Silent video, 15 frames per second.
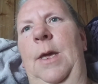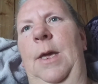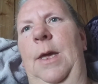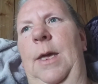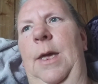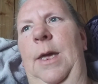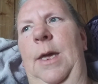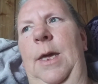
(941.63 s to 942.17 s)

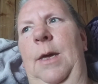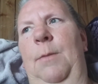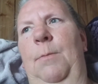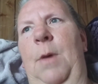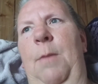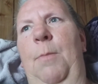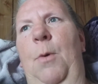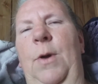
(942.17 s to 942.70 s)
And
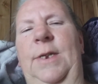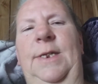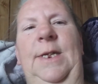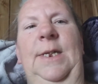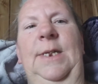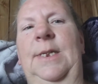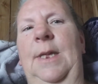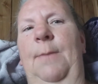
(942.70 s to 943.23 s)
my boys
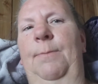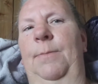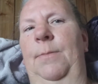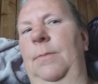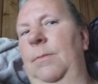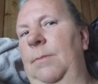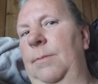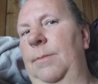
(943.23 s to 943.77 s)
need
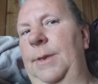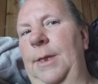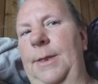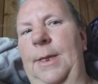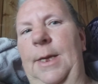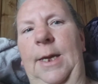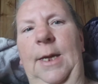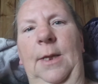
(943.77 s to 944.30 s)
something that
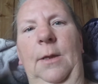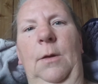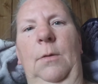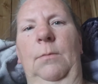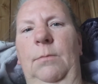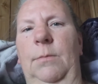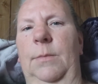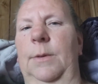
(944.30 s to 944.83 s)
they can
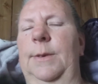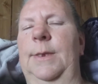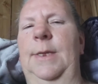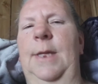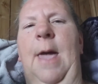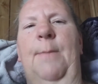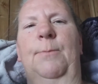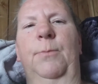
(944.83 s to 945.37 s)

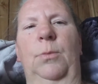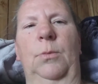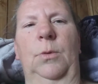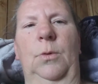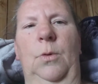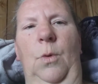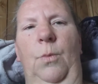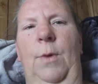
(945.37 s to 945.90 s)

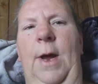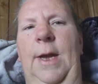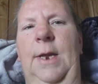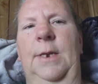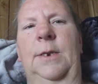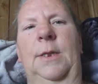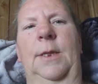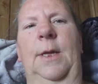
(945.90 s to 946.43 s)
go right
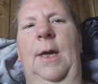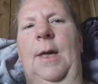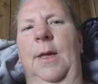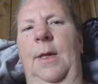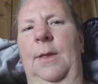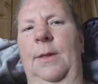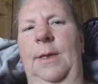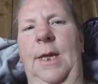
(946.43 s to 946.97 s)
into the
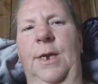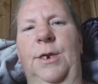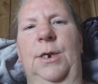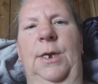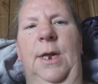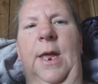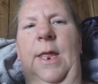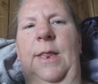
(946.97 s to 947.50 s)

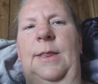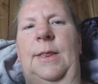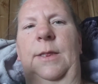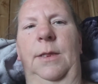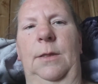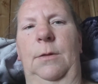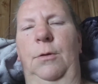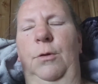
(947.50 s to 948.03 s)
kitchen and
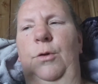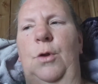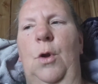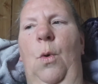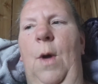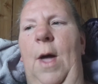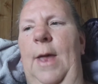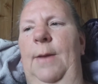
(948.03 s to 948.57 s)

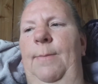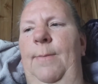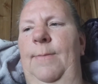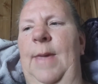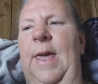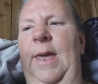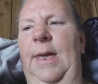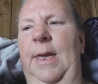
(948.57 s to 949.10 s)
know how to
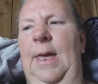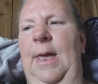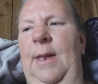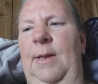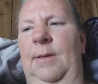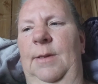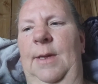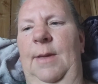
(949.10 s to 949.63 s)
make
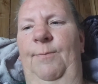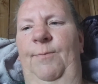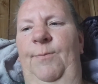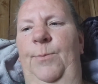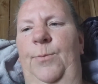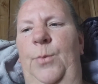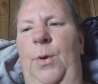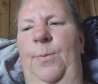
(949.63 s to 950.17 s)
and can
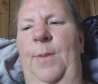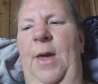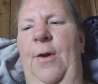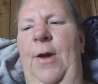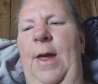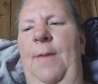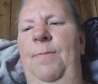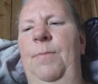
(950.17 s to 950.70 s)

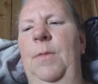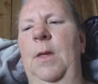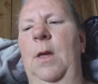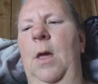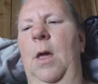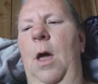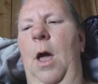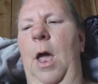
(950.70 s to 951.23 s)
prepare it.
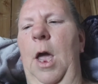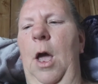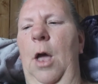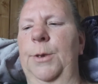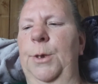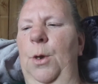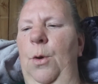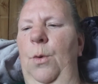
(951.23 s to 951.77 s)
I
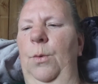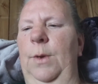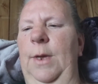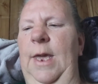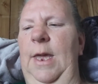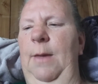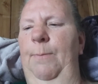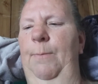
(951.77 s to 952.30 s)
also
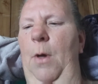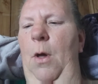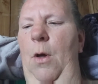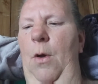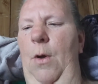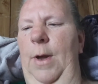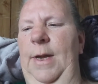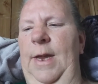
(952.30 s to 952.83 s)
keep
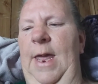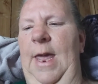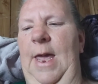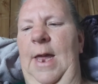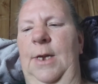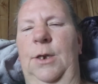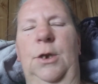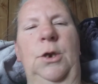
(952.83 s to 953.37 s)
on
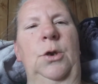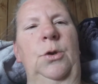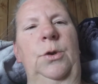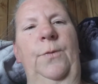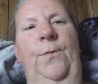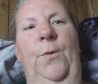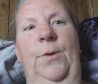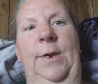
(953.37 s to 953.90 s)
hand 2
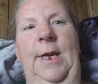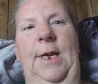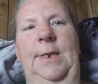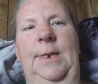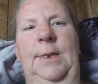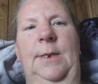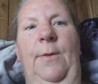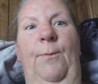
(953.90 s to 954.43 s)
to 4
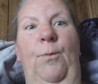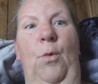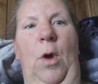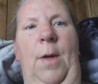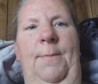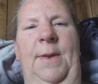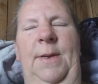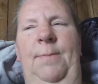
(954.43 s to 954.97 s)
cases of
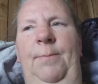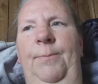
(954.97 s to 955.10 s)
ramen.